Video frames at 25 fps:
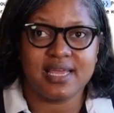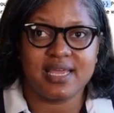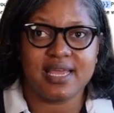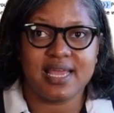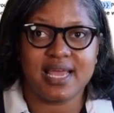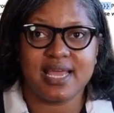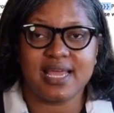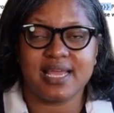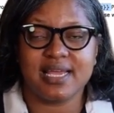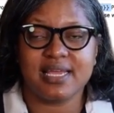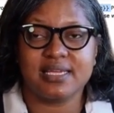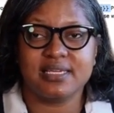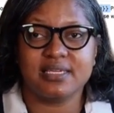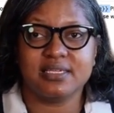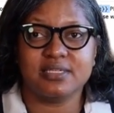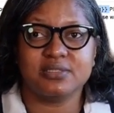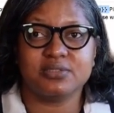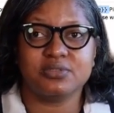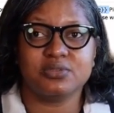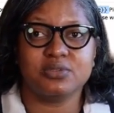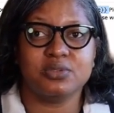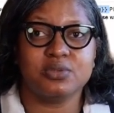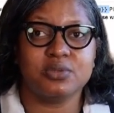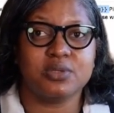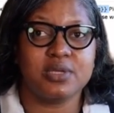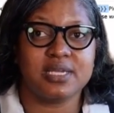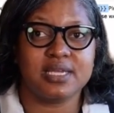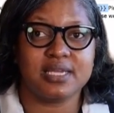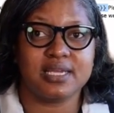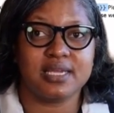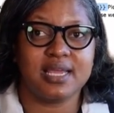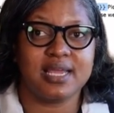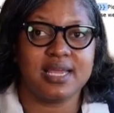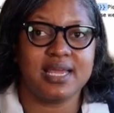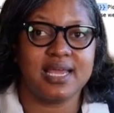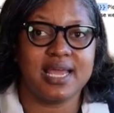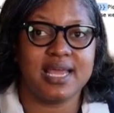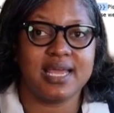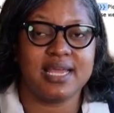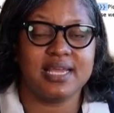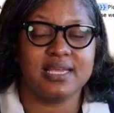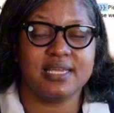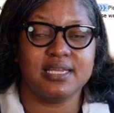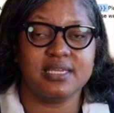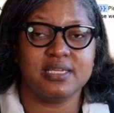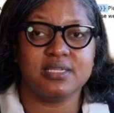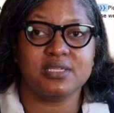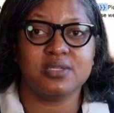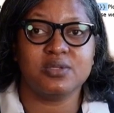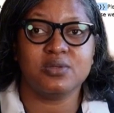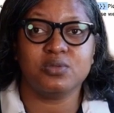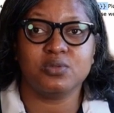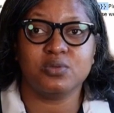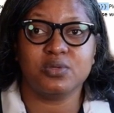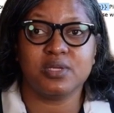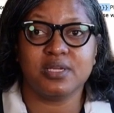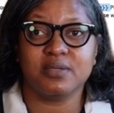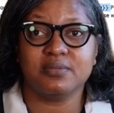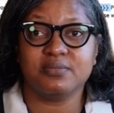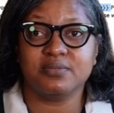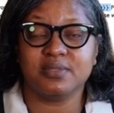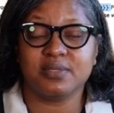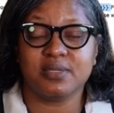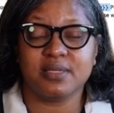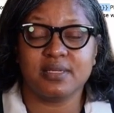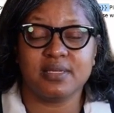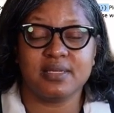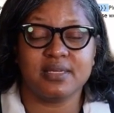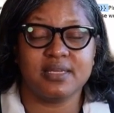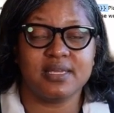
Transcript: hey, Nuki, hey, whoever.